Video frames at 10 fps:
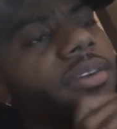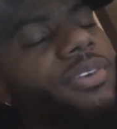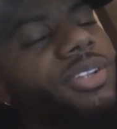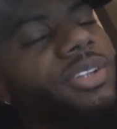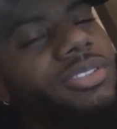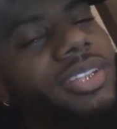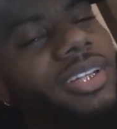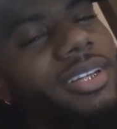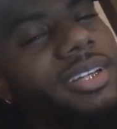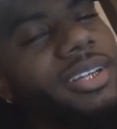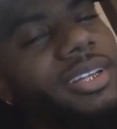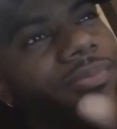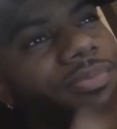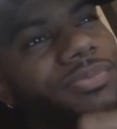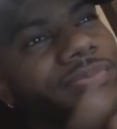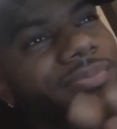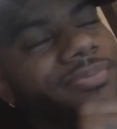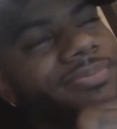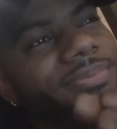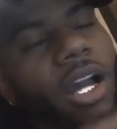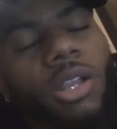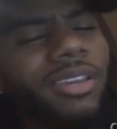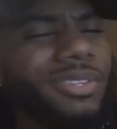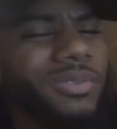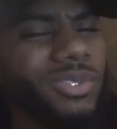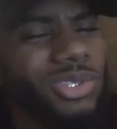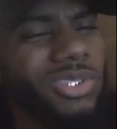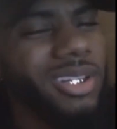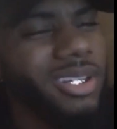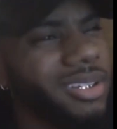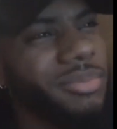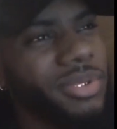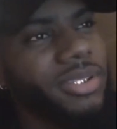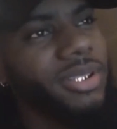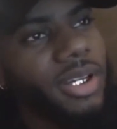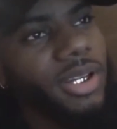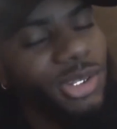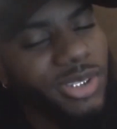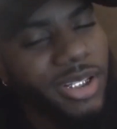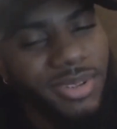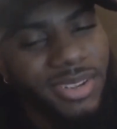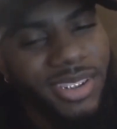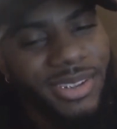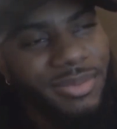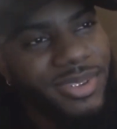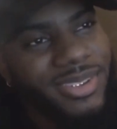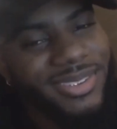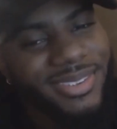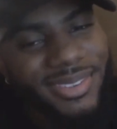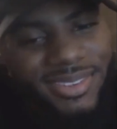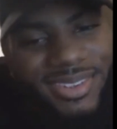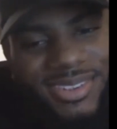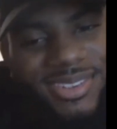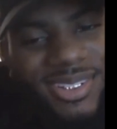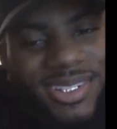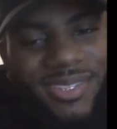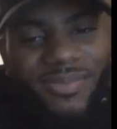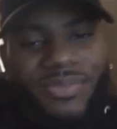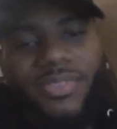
NFL Street, and then, I don't like FIFA Street like that, but those games is lit to me. It's just hard.